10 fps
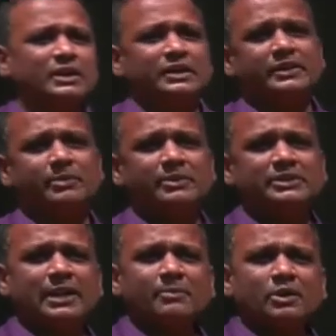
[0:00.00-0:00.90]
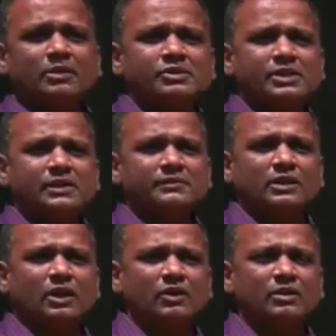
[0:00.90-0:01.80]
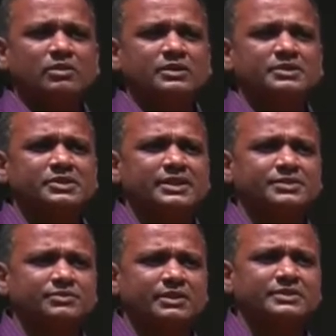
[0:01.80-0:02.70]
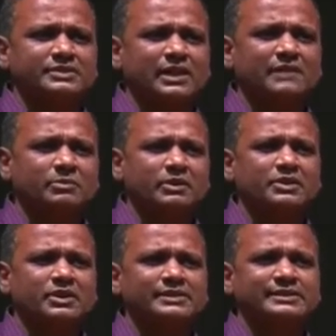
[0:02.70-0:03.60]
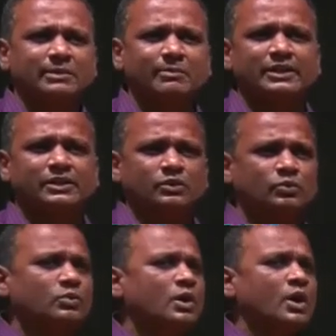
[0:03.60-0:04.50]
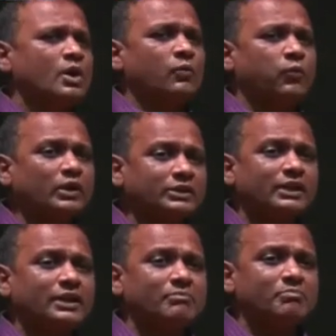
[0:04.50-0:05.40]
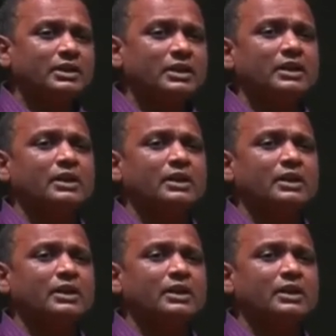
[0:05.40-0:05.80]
Determine the diameter of the shaft. If the allowable shear stress in the shaft diameter is limited to 40 MPa.